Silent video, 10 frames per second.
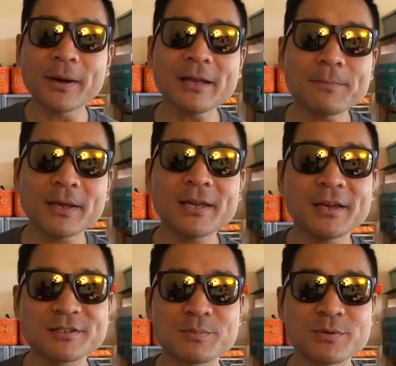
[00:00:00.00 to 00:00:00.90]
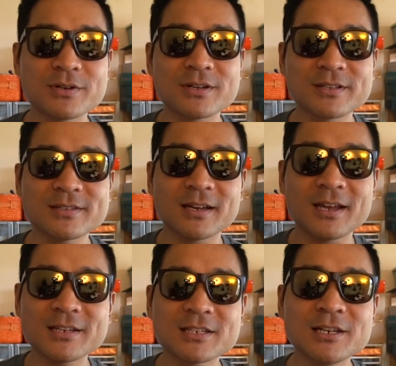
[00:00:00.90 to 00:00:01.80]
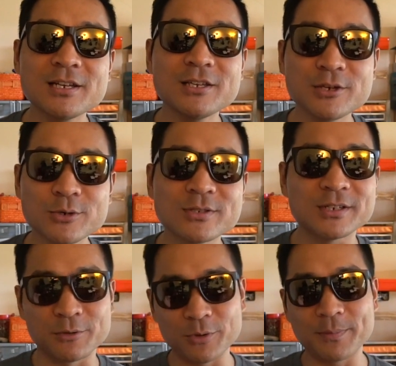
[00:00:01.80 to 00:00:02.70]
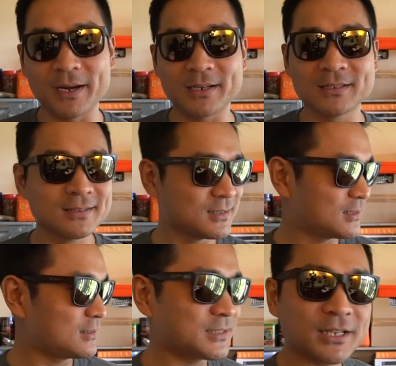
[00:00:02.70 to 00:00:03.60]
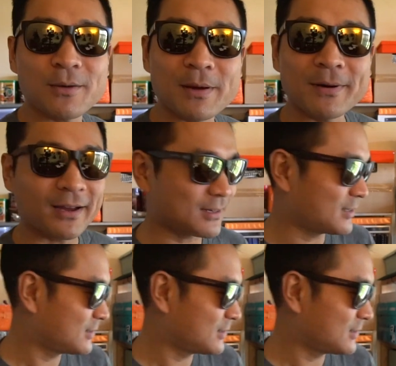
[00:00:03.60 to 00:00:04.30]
bike packing experience, I actually used a road bike. Check out my bike.